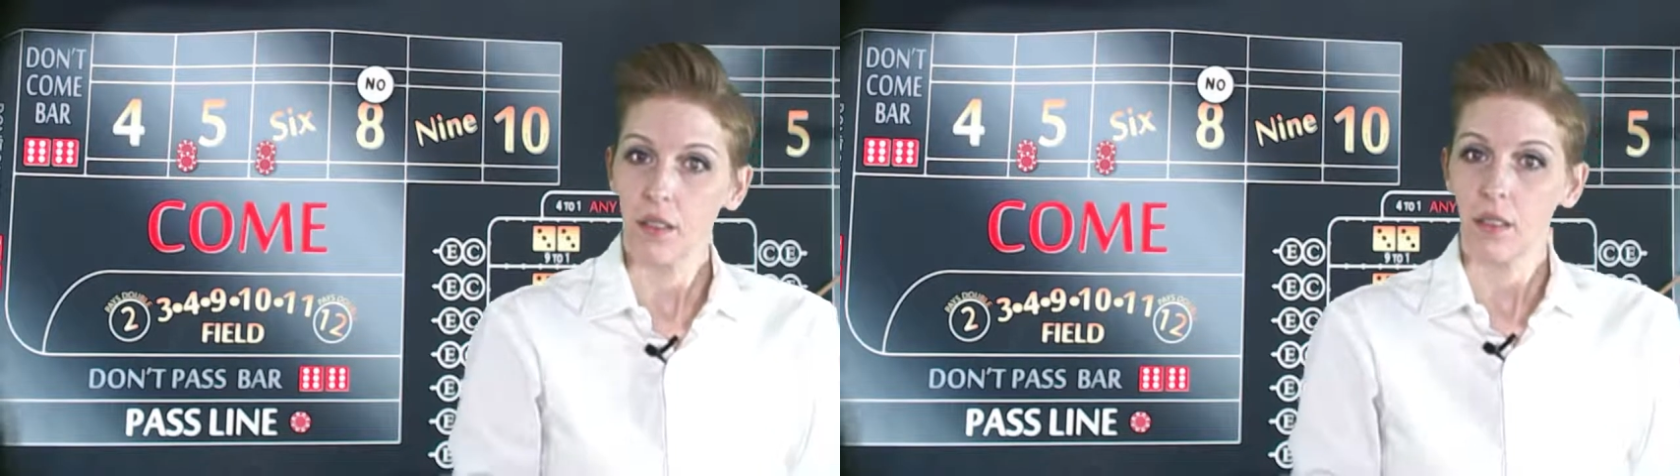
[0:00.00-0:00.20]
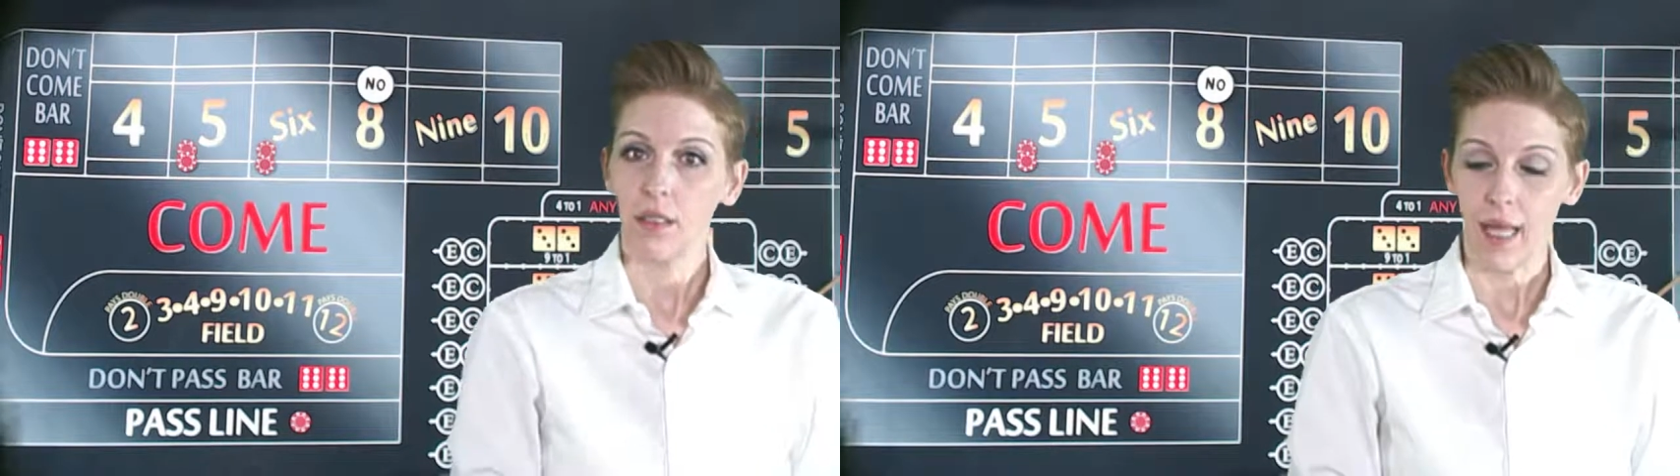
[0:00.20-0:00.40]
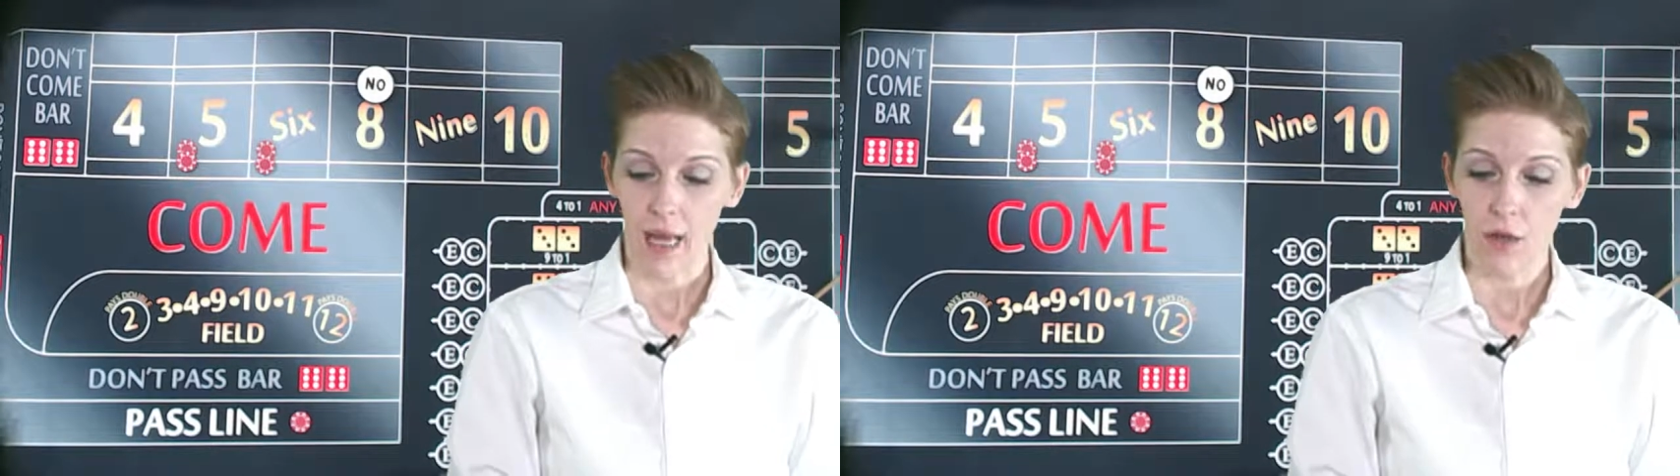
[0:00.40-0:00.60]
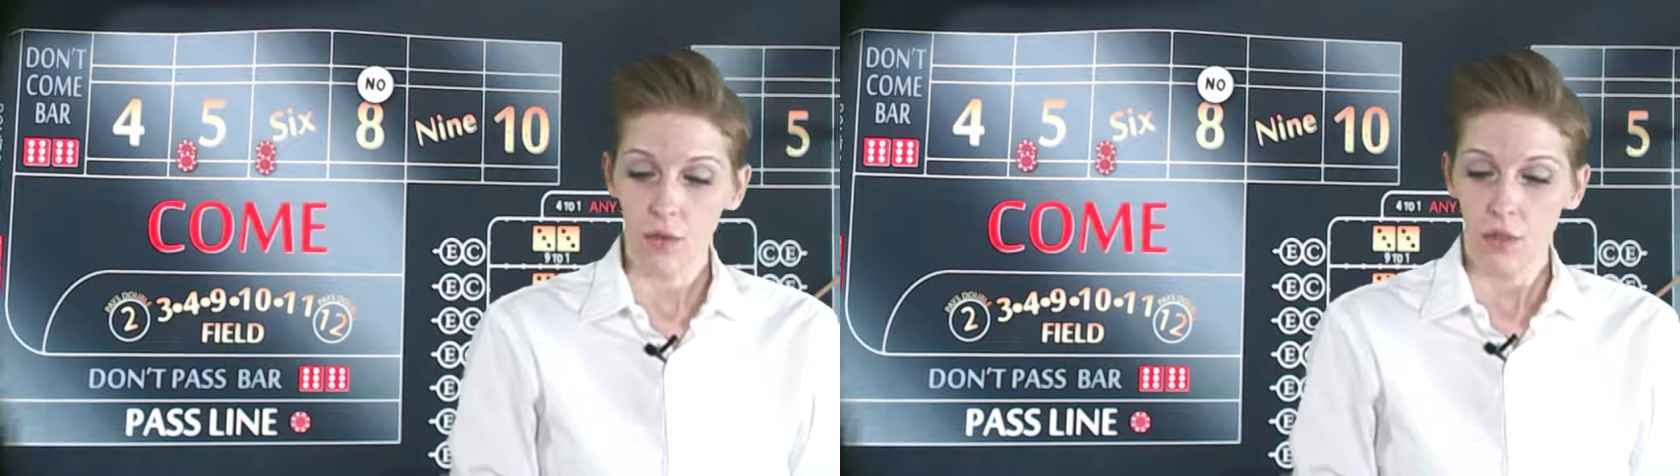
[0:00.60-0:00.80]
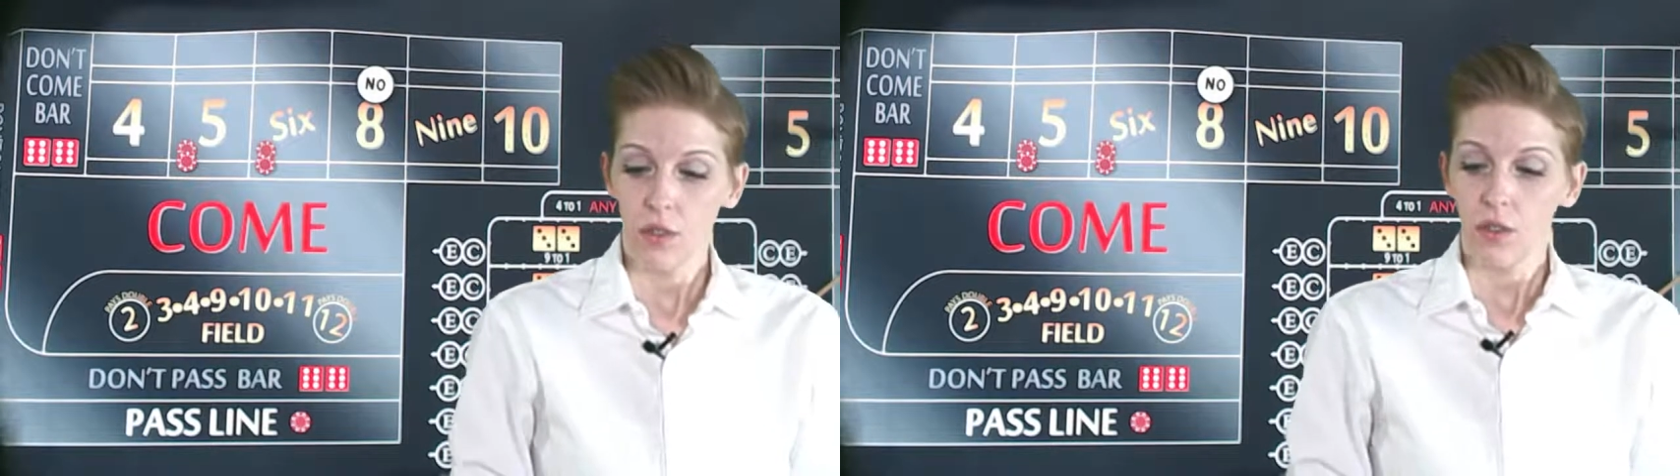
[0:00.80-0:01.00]

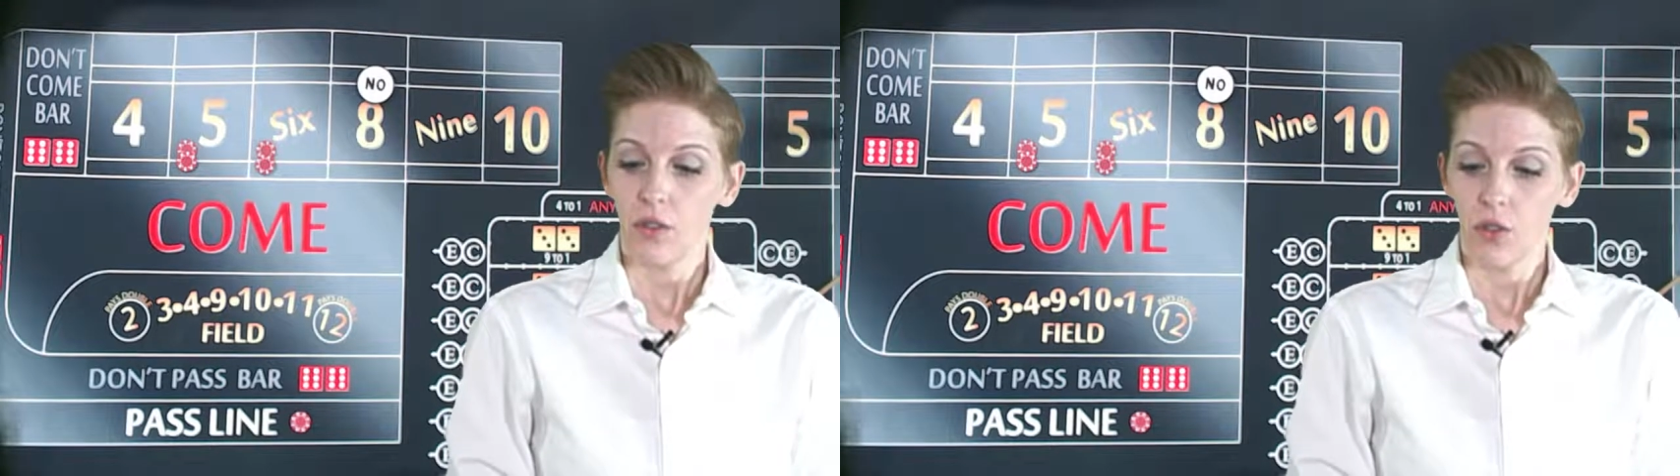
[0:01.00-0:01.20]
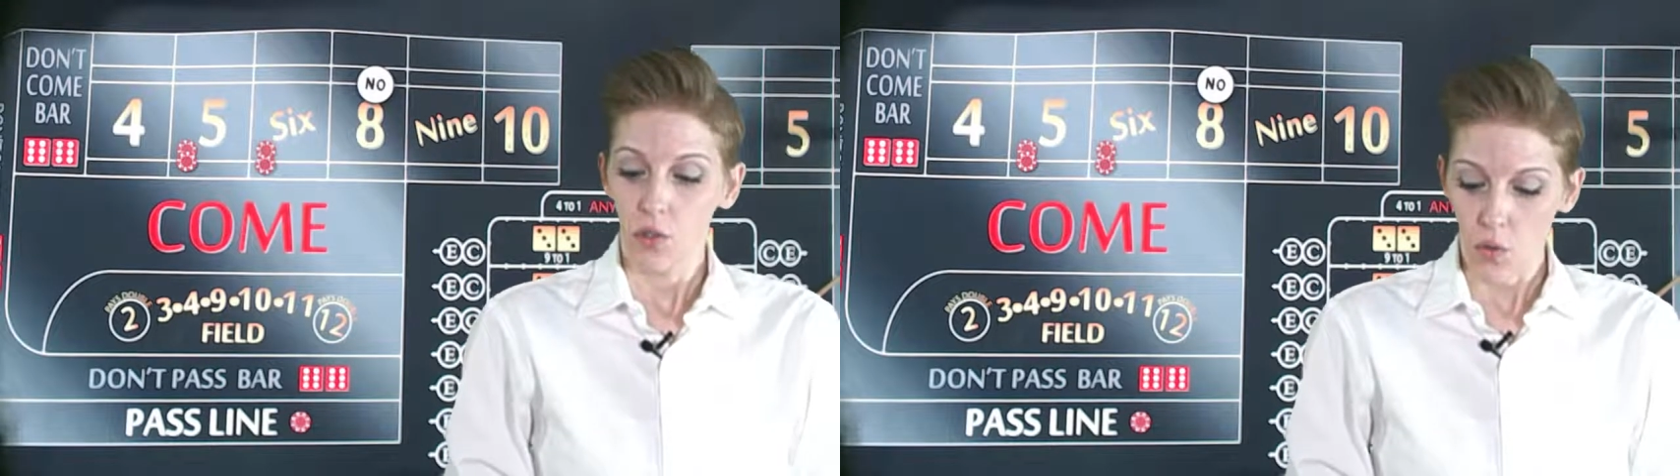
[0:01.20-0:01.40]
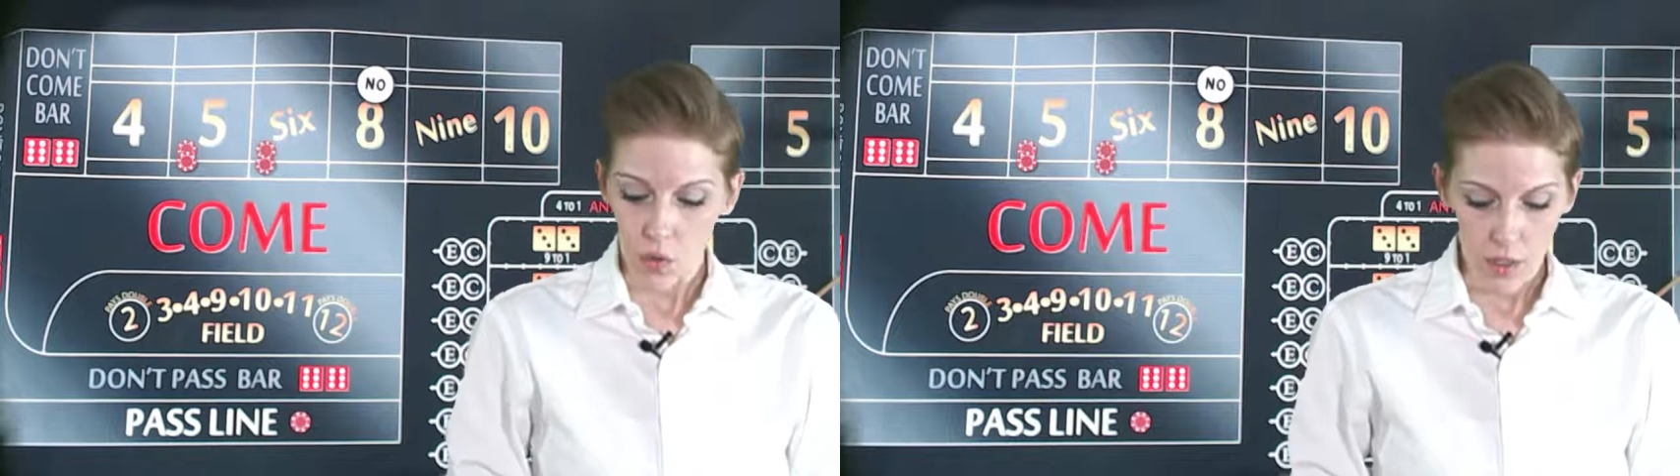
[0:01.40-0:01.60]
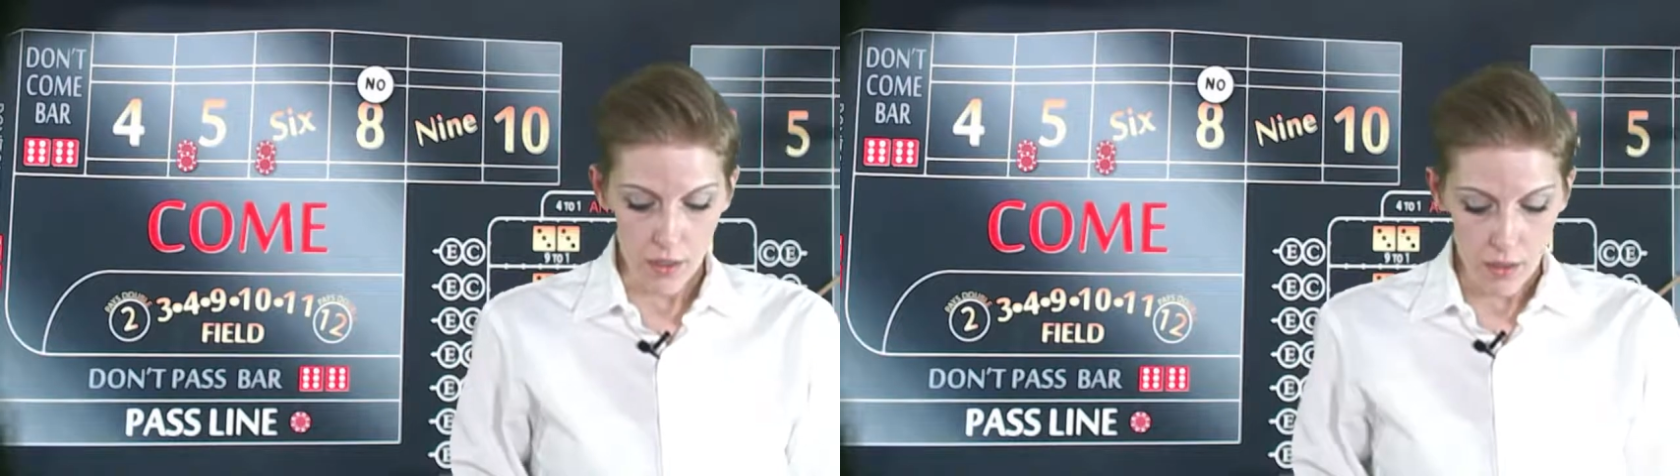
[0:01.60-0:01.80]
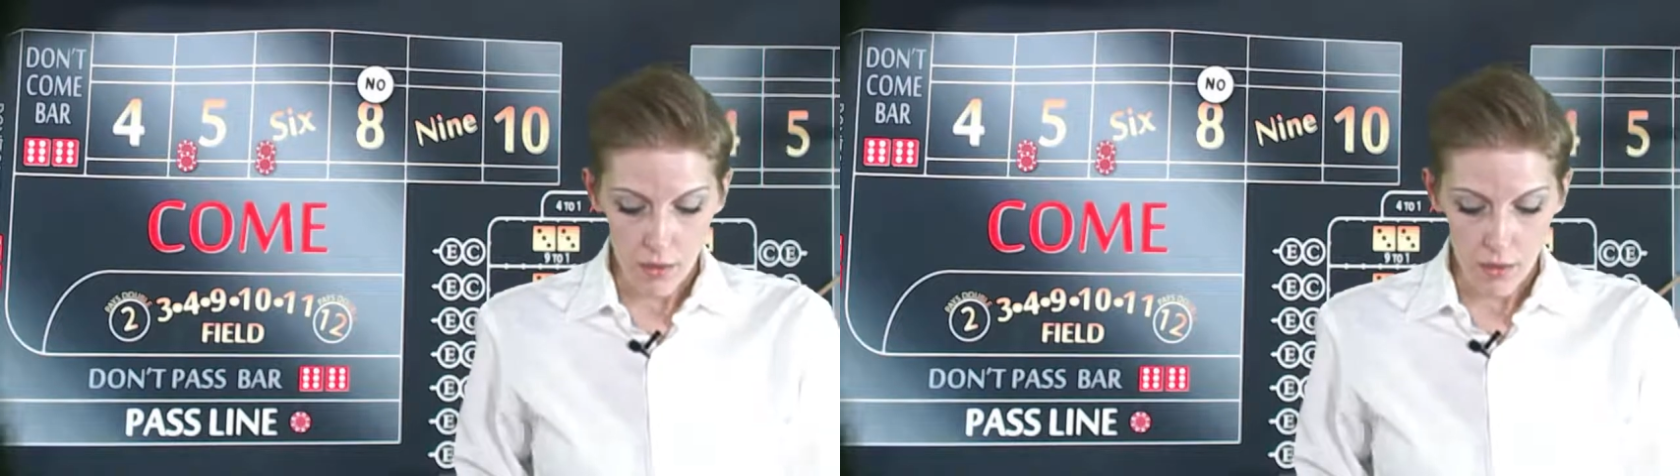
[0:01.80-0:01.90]
now your